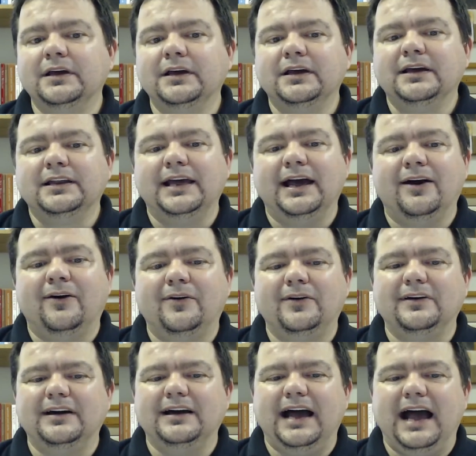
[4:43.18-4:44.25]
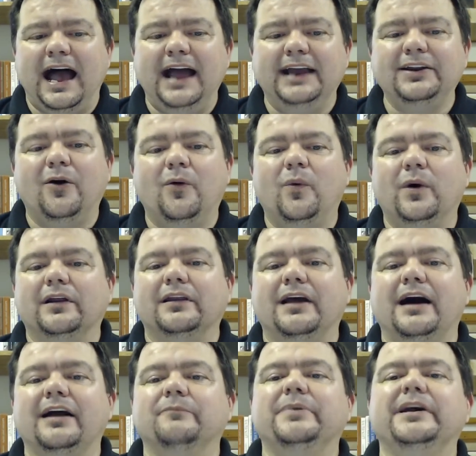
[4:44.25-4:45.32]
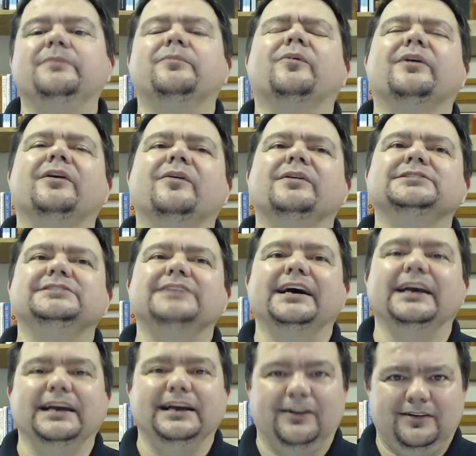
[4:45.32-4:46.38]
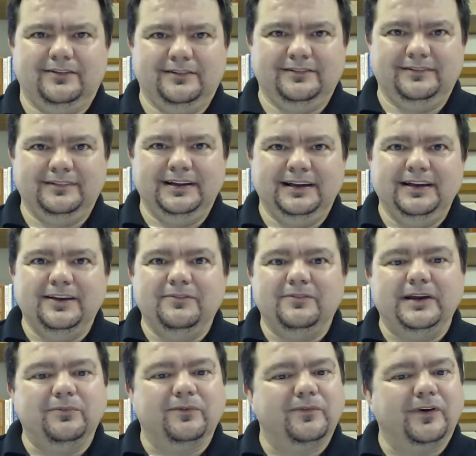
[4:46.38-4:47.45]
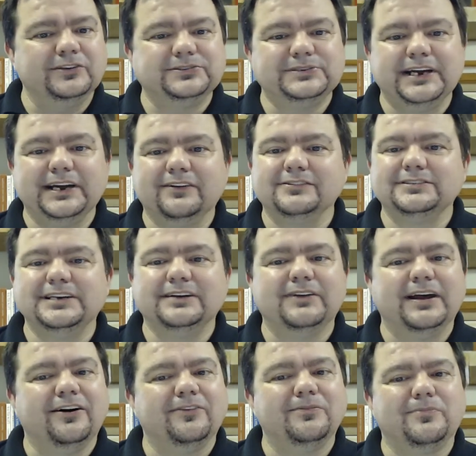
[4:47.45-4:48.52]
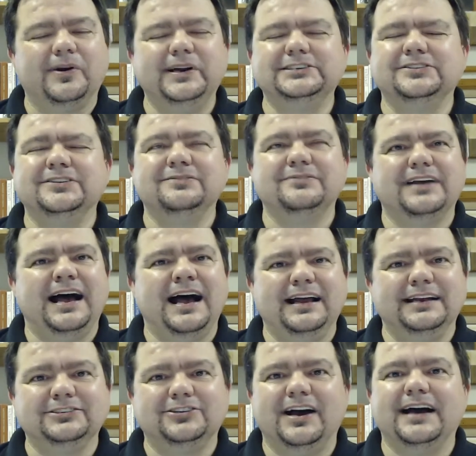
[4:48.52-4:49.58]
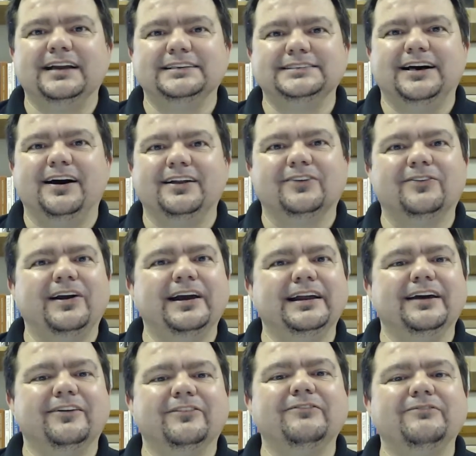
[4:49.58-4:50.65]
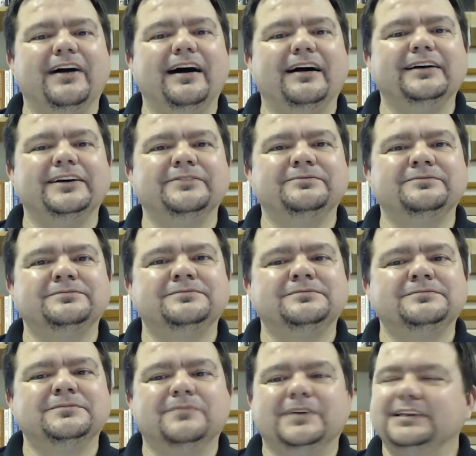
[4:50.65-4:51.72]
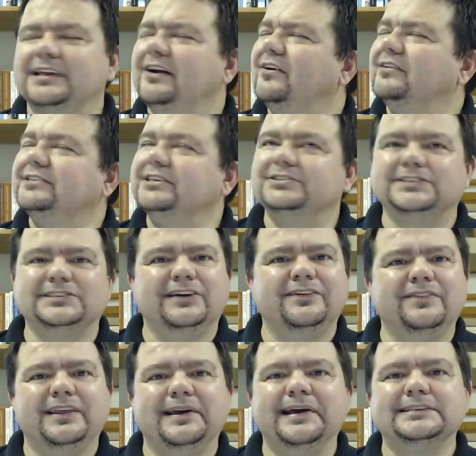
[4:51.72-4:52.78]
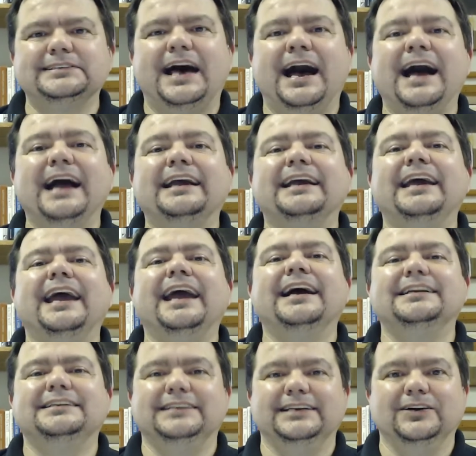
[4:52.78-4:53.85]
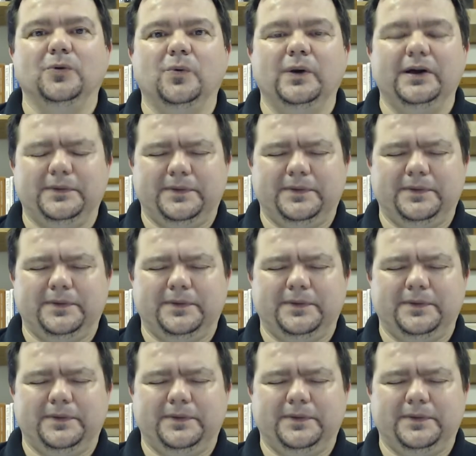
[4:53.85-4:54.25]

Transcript: Now, I know what a lot of people are going to say here. People first thing going to say, now, preacher, I try to tolerate everybody, but there are just some things I can't deal with.